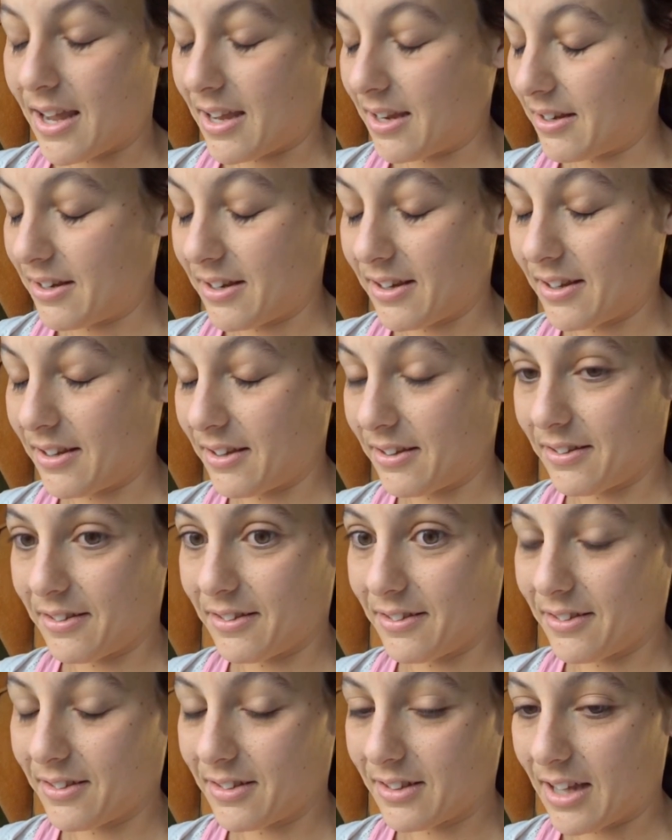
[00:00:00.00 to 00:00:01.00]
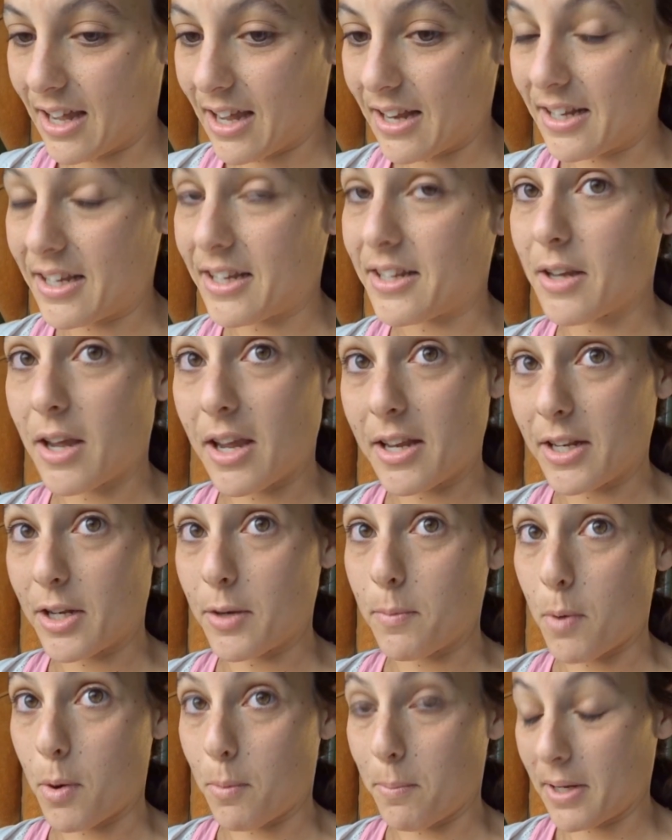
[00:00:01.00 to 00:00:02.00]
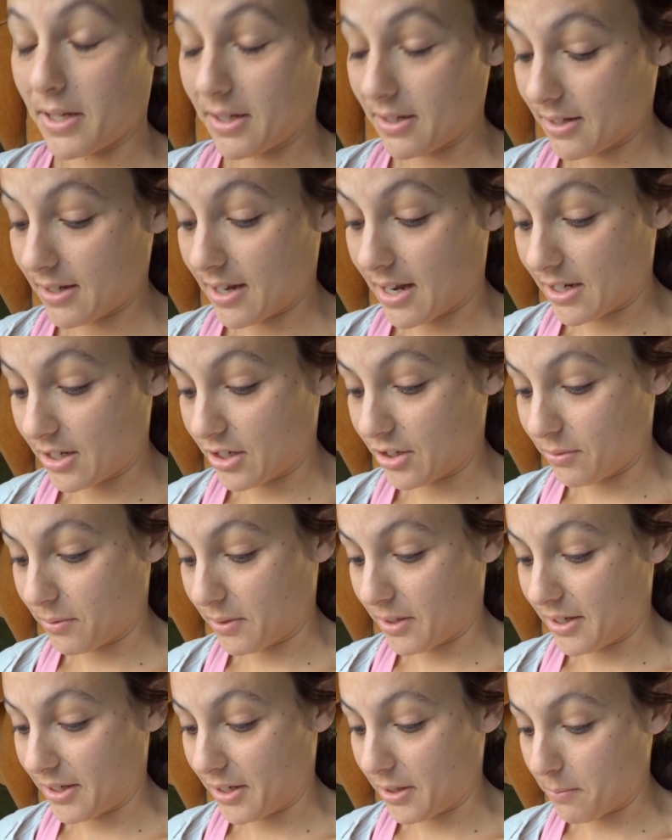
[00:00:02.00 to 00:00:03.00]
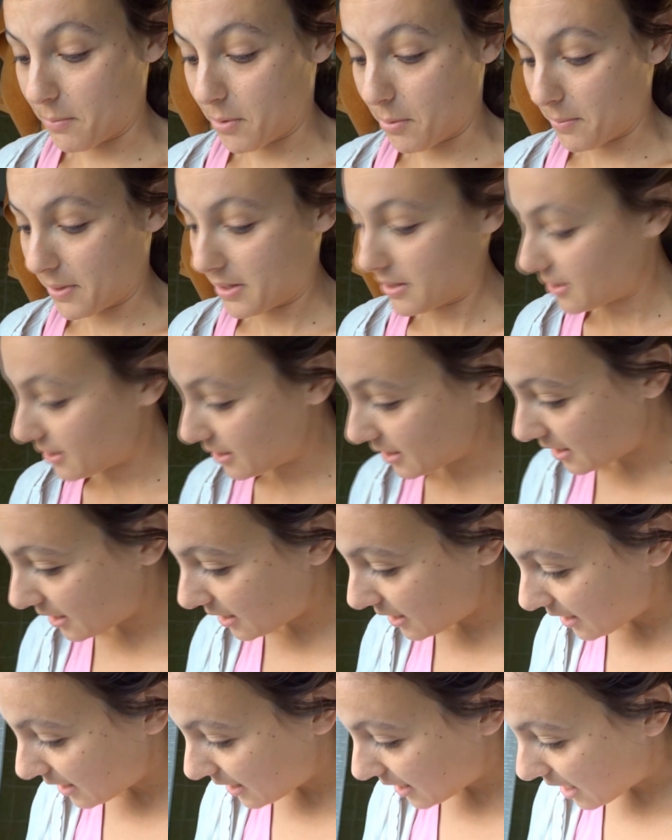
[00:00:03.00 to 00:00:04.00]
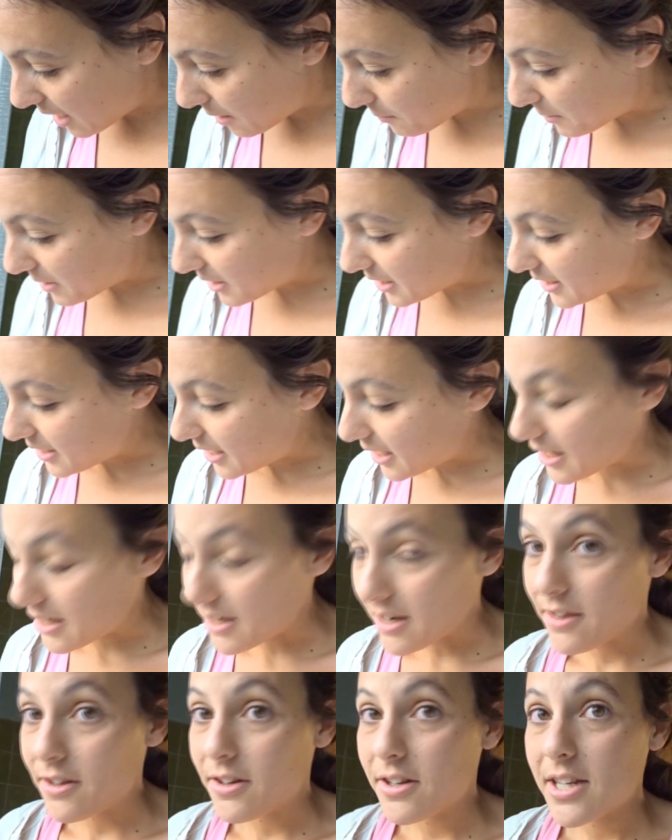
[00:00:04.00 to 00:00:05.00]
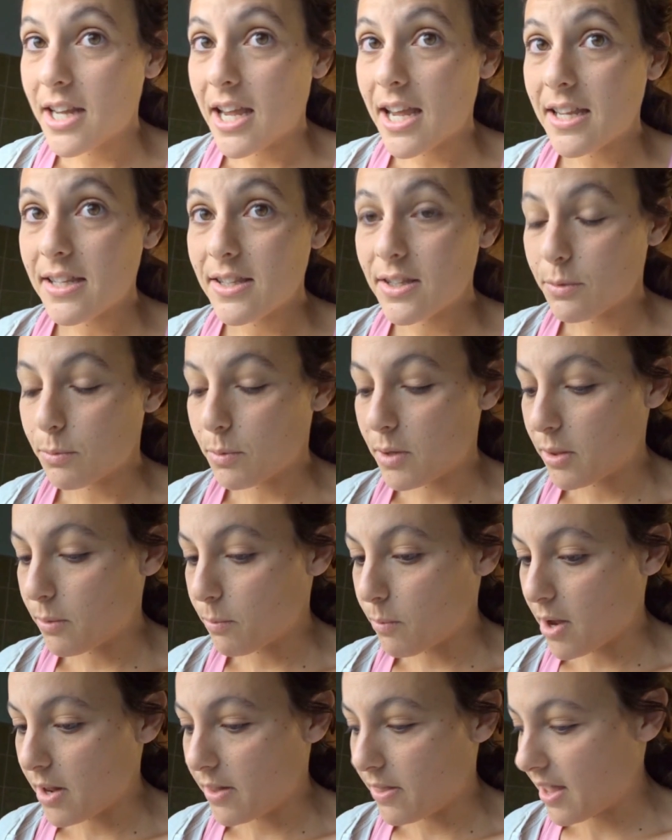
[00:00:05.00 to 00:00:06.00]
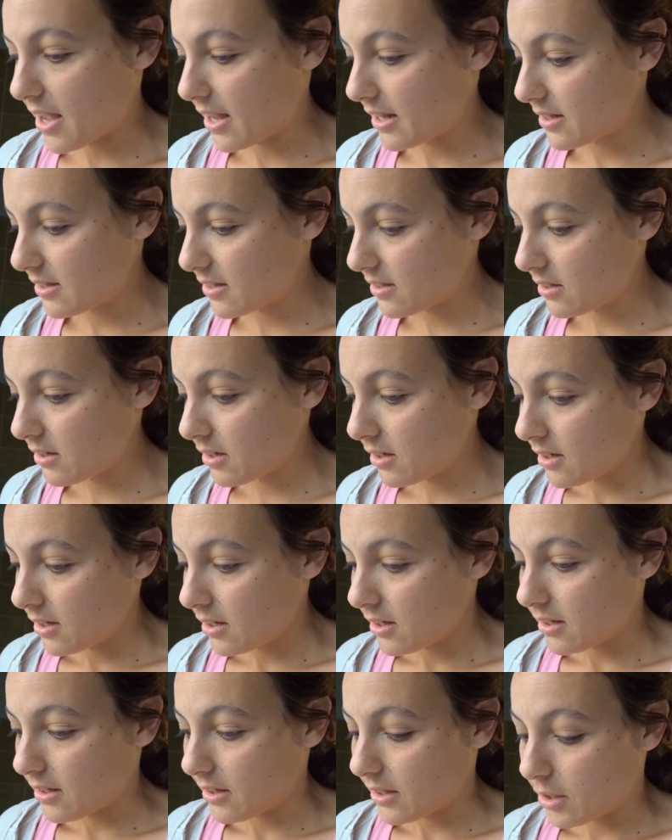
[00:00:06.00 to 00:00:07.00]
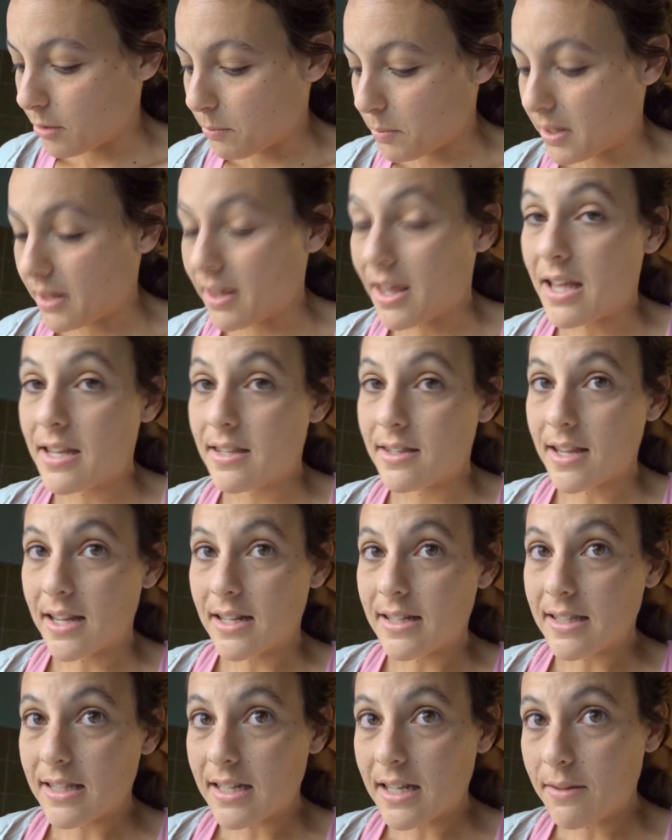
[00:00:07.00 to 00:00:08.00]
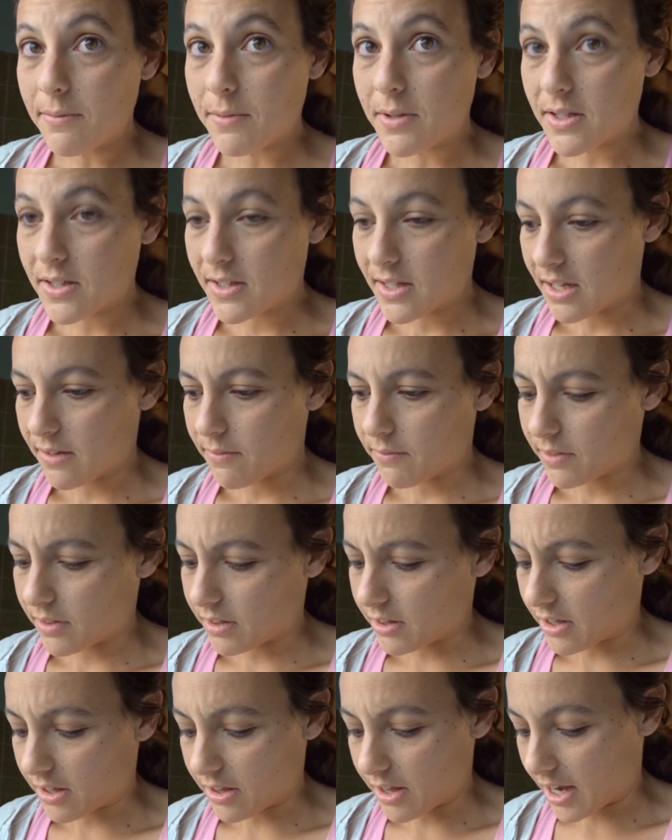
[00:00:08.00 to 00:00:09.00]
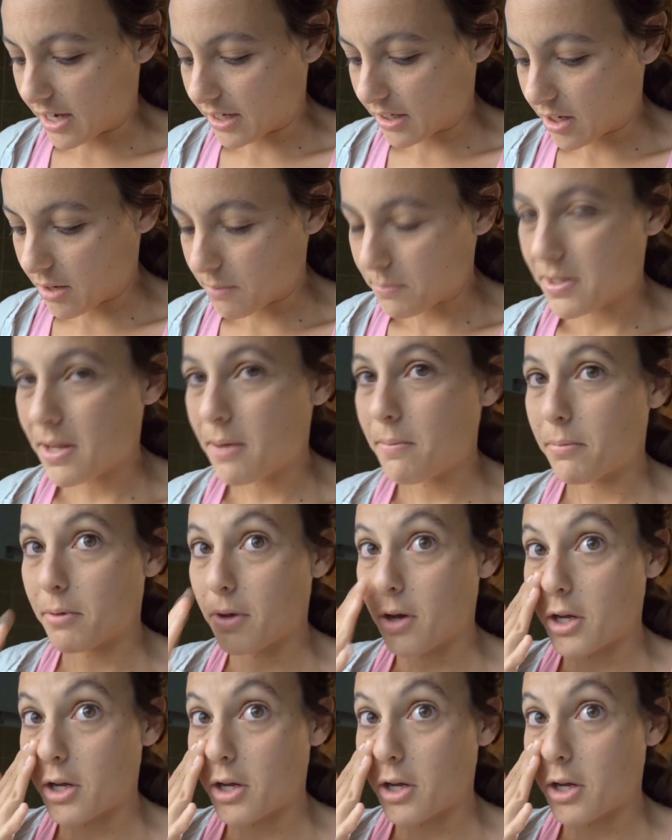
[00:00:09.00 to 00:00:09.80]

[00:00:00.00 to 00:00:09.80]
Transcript: I need a moment. I just really need a moment. I'm gonna take another test with one that's a little bit less sensitive and see if the line comes up.